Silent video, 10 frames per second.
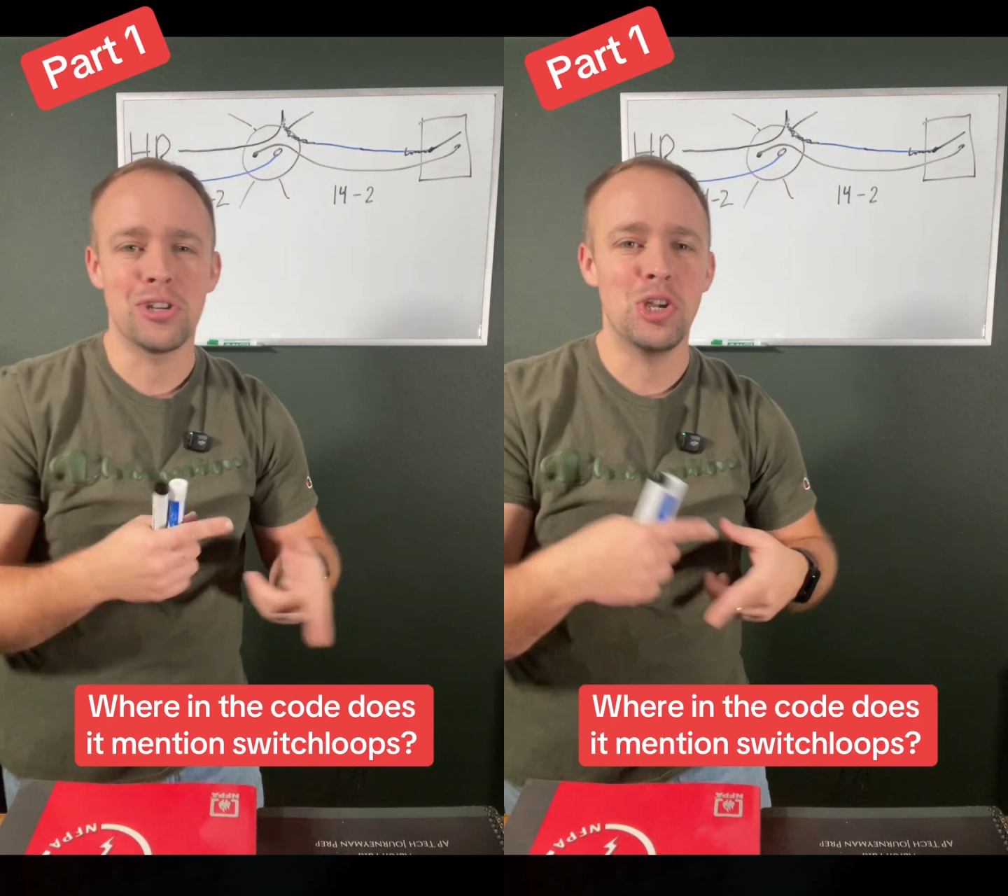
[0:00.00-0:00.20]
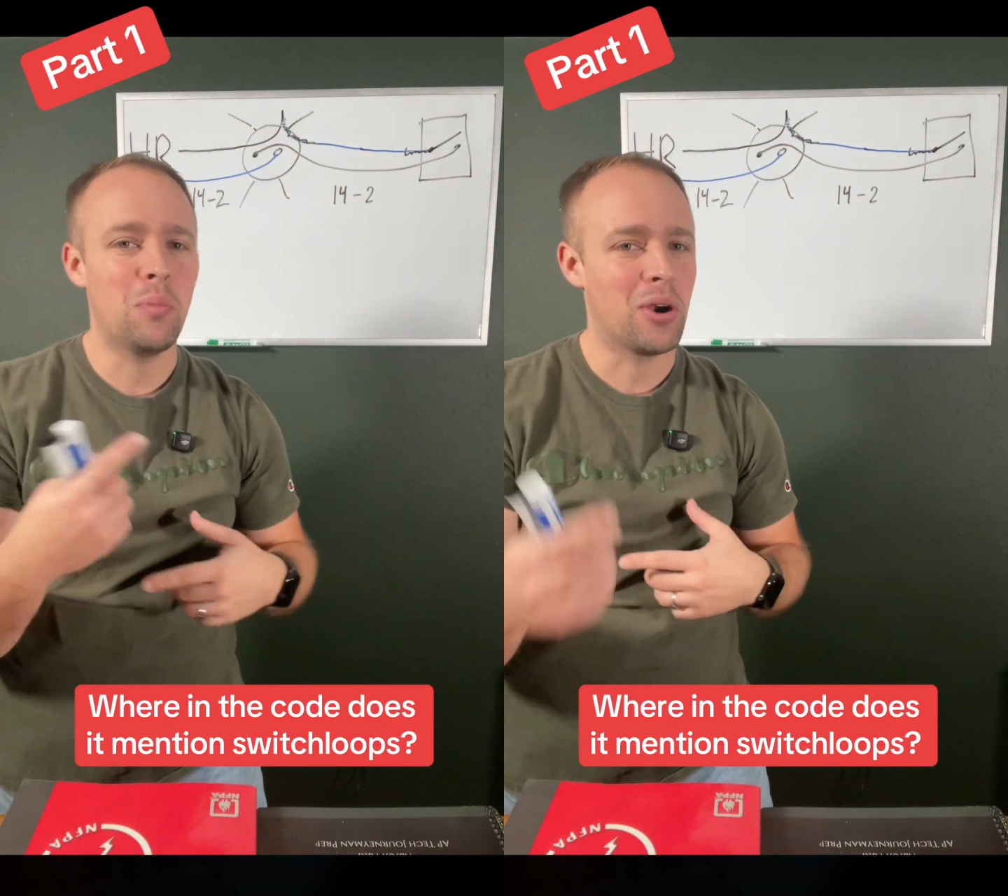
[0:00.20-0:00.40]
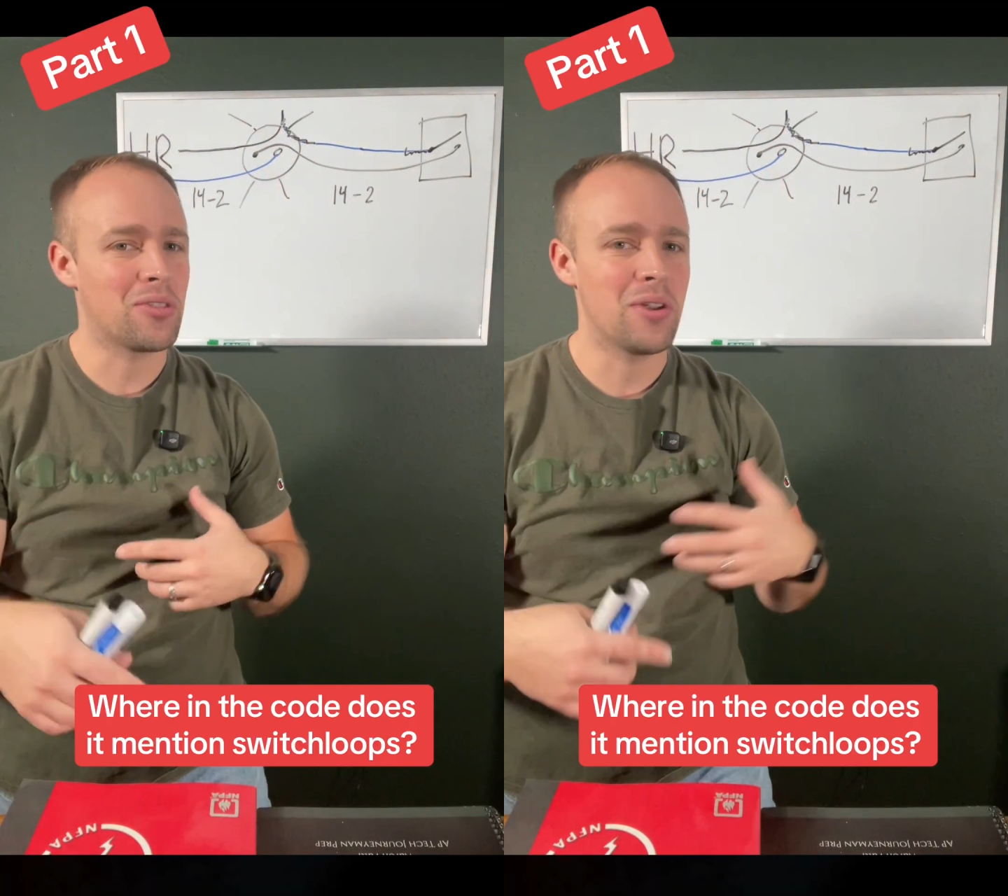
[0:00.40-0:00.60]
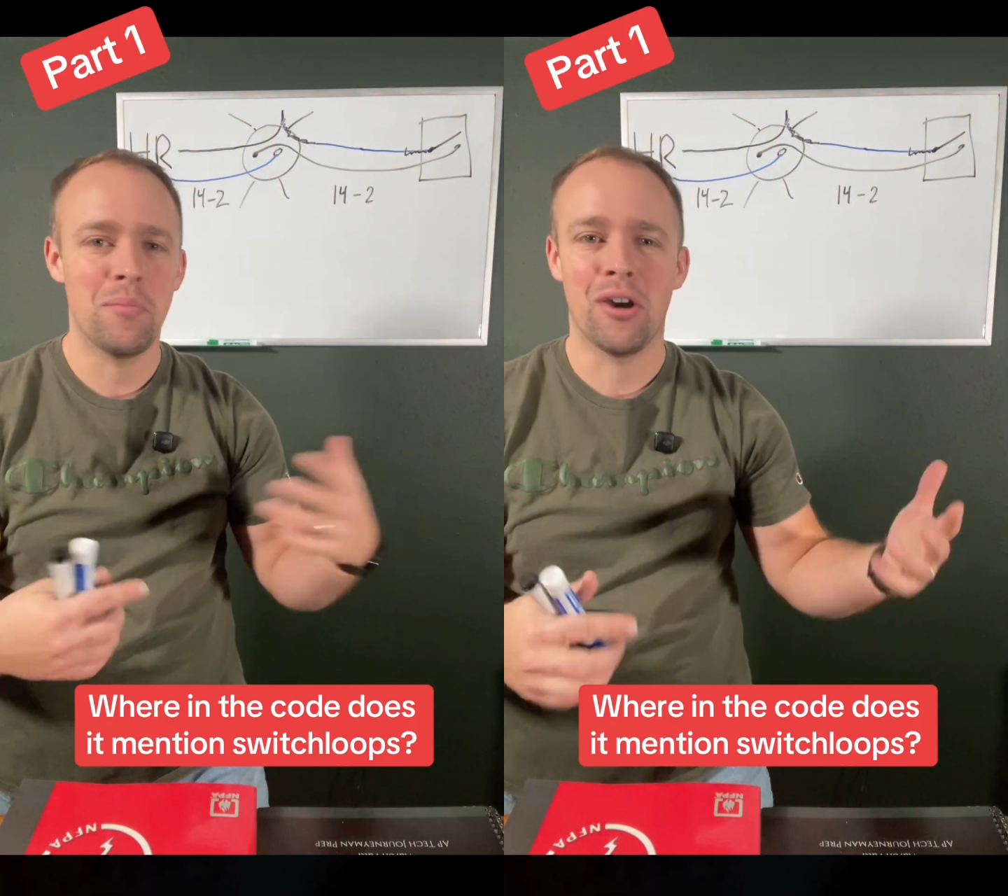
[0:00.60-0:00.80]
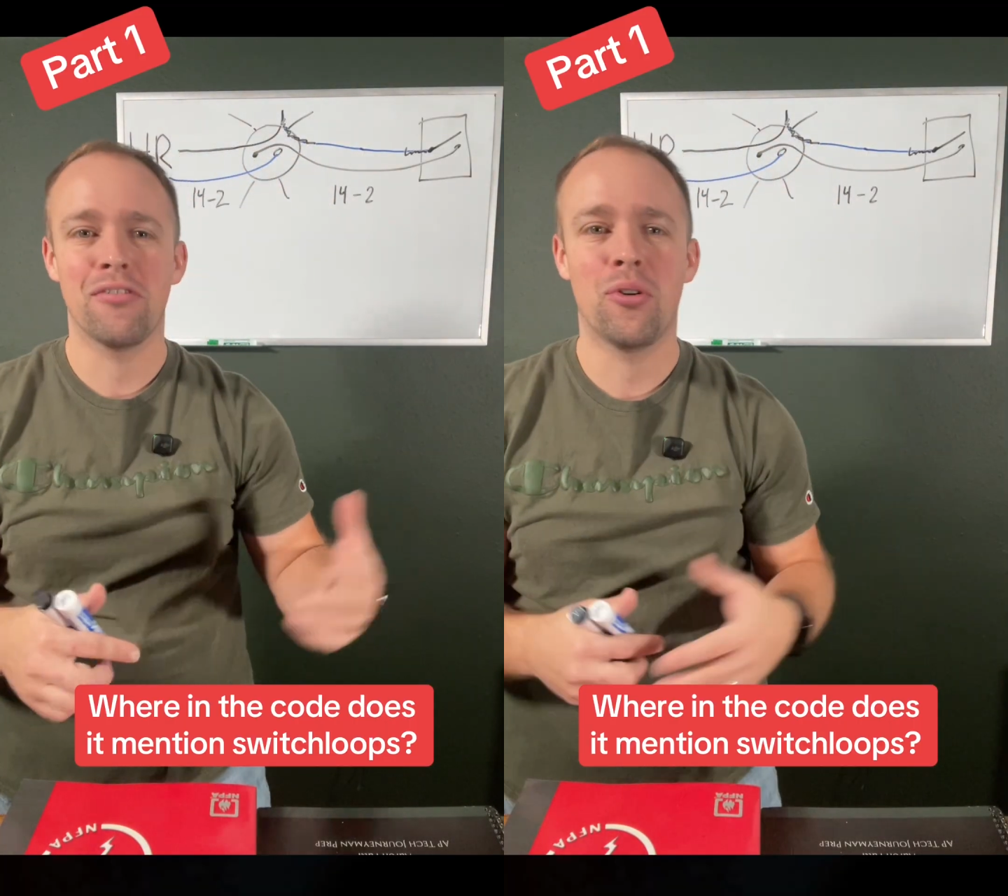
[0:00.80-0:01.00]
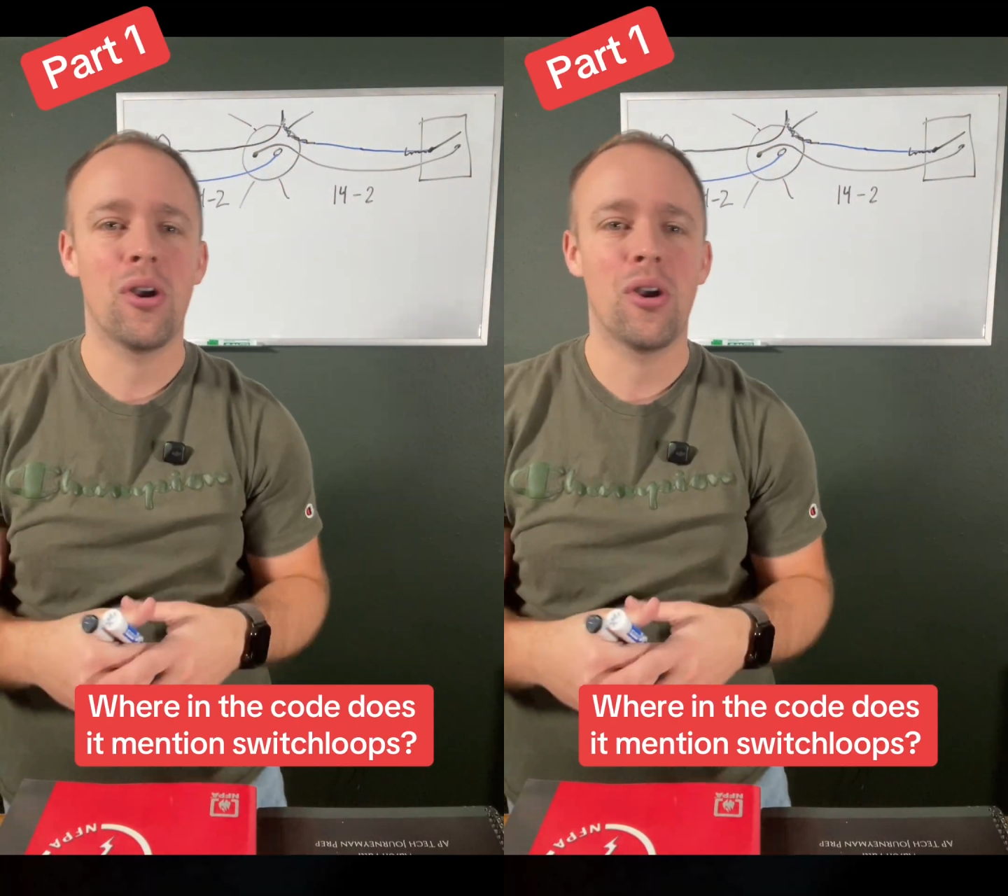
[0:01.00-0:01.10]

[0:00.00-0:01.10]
2, part 3, part 4,